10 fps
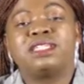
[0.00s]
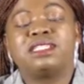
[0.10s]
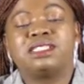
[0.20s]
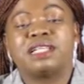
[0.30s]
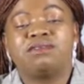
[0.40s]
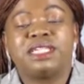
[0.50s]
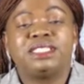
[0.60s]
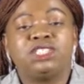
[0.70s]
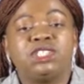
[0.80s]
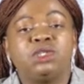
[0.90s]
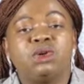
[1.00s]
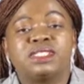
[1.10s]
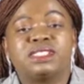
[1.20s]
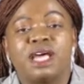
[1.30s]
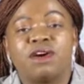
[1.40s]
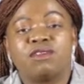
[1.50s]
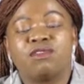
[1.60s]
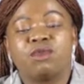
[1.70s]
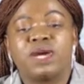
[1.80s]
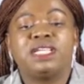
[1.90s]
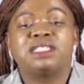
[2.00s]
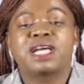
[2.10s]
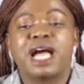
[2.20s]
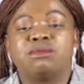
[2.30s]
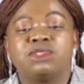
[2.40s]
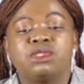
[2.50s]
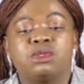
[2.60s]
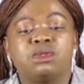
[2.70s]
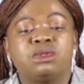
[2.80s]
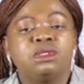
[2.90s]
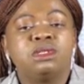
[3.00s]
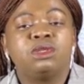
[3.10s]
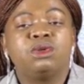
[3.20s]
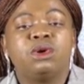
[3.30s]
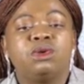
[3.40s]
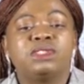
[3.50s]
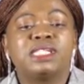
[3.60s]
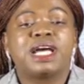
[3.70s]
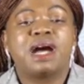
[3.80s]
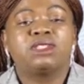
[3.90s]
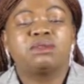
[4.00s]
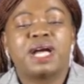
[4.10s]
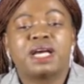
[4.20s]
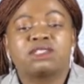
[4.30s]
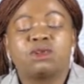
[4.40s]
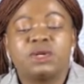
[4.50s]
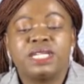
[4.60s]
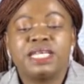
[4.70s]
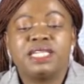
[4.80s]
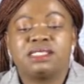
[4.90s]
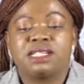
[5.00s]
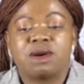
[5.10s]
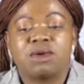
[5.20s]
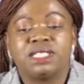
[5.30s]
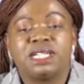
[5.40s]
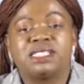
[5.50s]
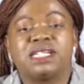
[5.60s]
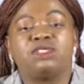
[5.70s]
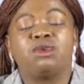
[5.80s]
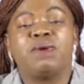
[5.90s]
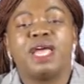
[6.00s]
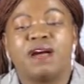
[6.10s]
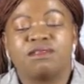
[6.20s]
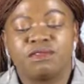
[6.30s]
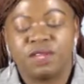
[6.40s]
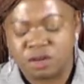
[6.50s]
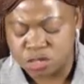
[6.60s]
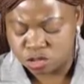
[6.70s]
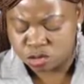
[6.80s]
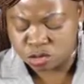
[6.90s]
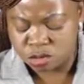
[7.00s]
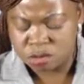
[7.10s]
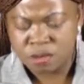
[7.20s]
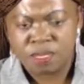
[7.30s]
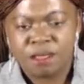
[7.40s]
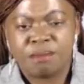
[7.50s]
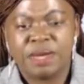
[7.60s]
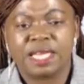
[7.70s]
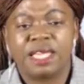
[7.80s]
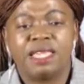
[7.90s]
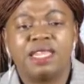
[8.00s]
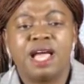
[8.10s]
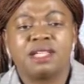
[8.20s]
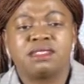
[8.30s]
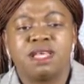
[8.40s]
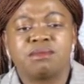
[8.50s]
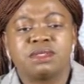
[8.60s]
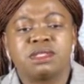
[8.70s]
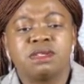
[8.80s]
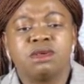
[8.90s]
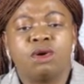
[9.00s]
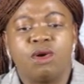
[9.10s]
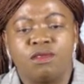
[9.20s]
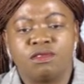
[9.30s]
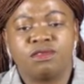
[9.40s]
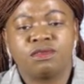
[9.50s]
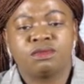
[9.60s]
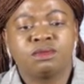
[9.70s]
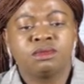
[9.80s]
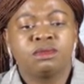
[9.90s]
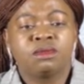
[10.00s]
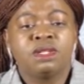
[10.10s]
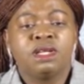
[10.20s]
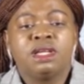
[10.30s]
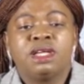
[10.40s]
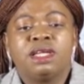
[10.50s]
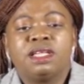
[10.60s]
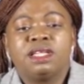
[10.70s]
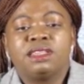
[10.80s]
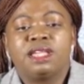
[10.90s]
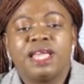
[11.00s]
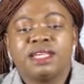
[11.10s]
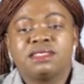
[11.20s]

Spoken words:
disadvantaging yourself when it comes to, losing out marks on easier questions that you may have failed to make any attempt of. The